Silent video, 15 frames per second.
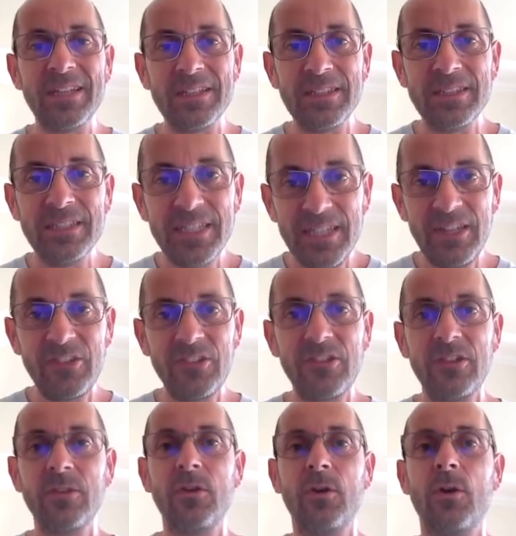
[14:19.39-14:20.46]
at
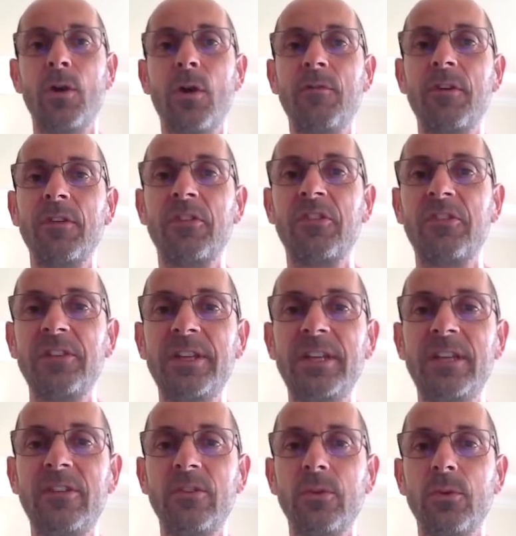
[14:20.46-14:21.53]
least of
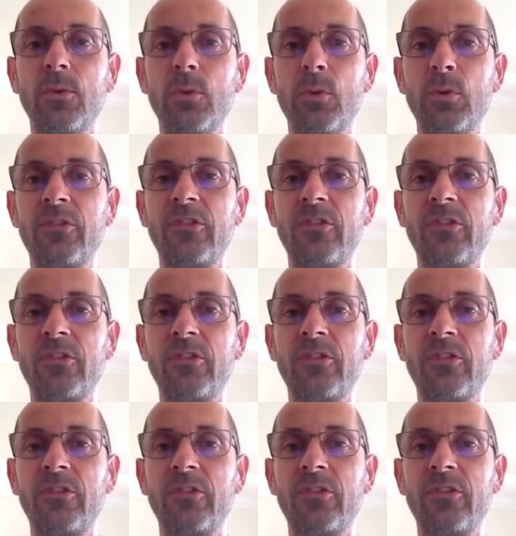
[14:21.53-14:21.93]
sleet or